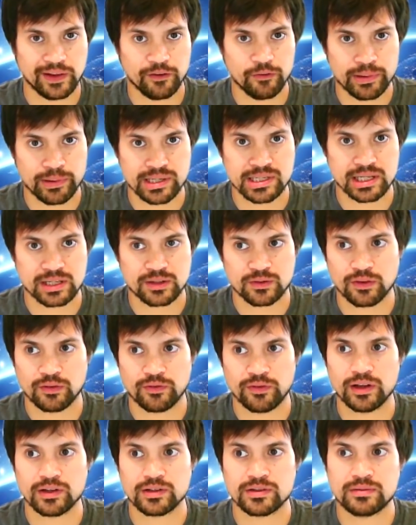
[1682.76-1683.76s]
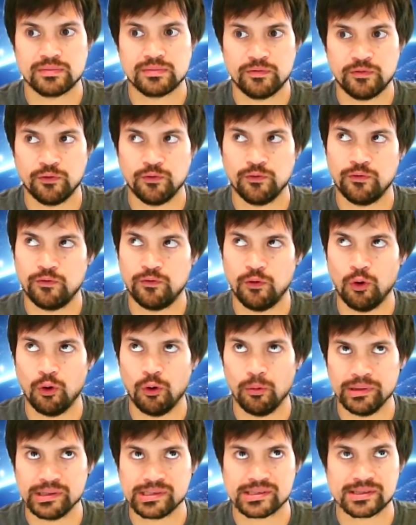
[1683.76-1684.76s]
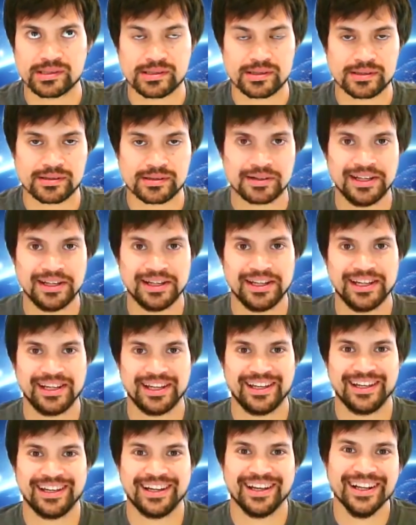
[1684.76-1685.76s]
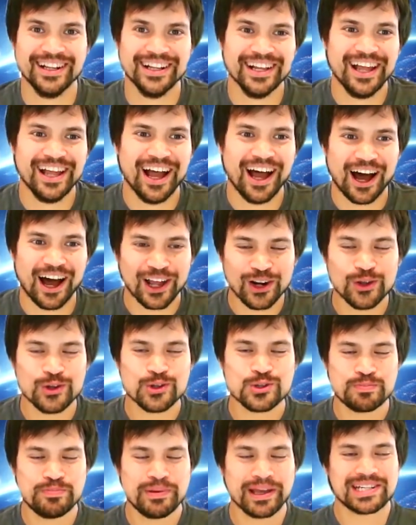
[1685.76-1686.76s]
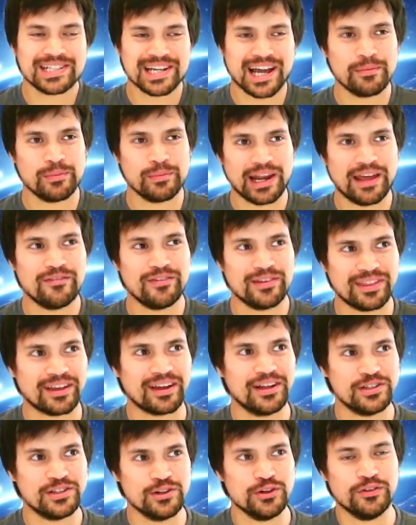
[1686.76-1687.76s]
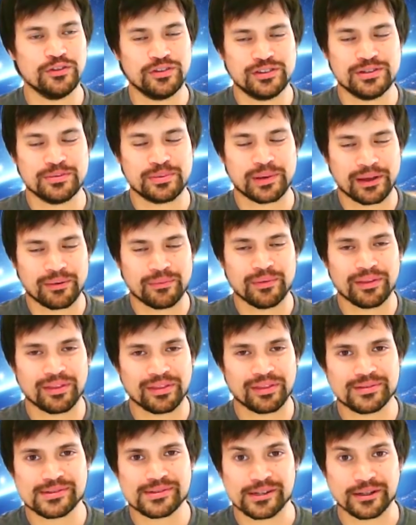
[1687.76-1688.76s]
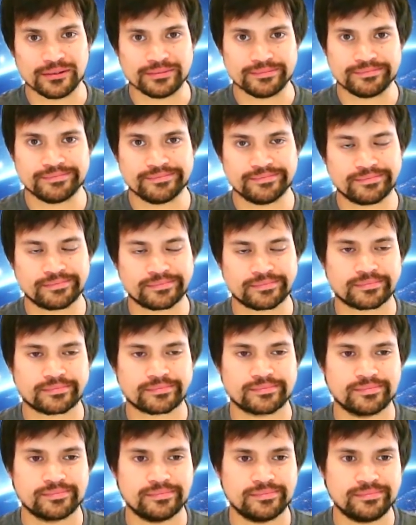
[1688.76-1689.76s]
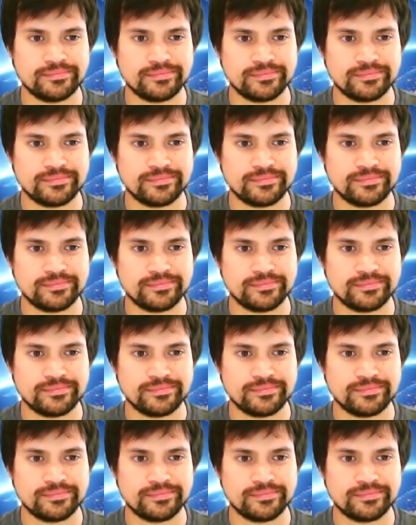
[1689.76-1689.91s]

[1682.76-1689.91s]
with business for the first four businesses. I lose big time on everything I do to begin with. So But well, that's